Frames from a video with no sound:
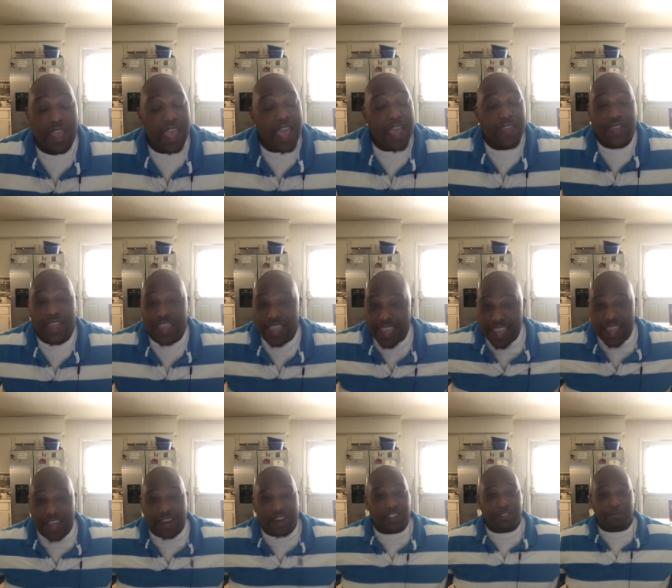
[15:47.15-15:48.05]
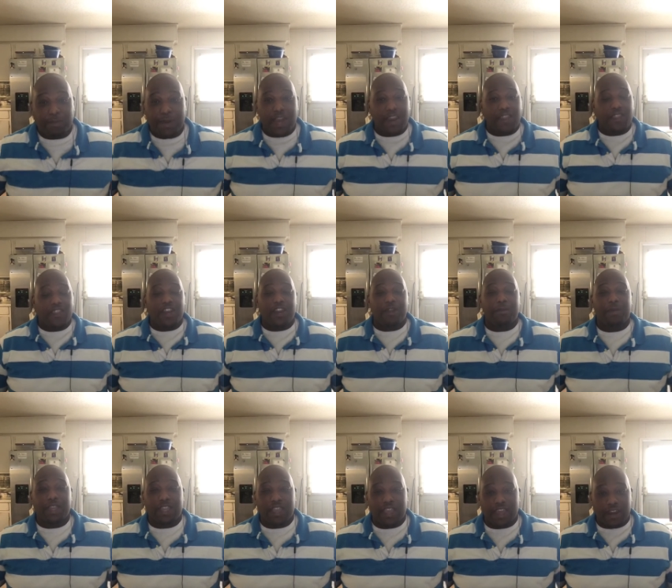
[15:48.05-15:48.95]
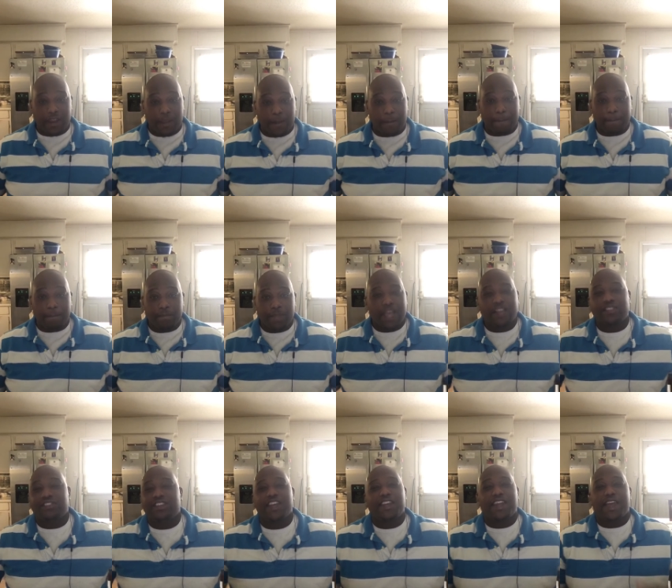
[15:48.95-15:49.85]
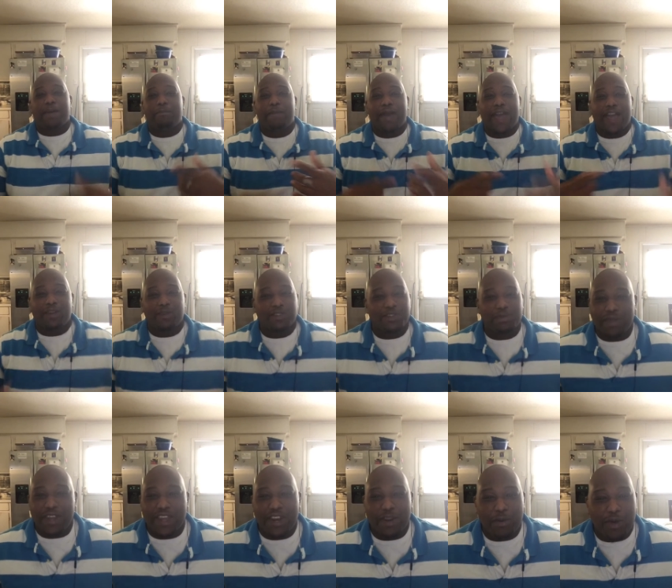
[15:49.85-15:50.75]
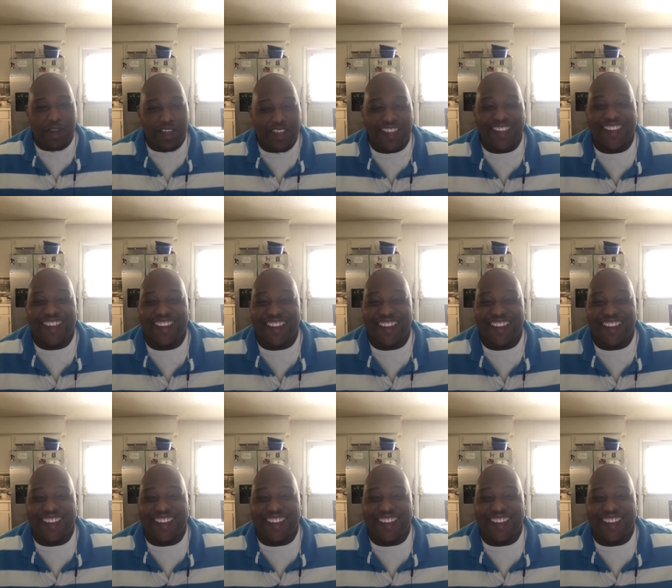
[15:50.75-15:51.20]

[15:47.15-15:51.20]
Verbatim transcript: And the end is better than the beginning. I said that backwards, but anyway.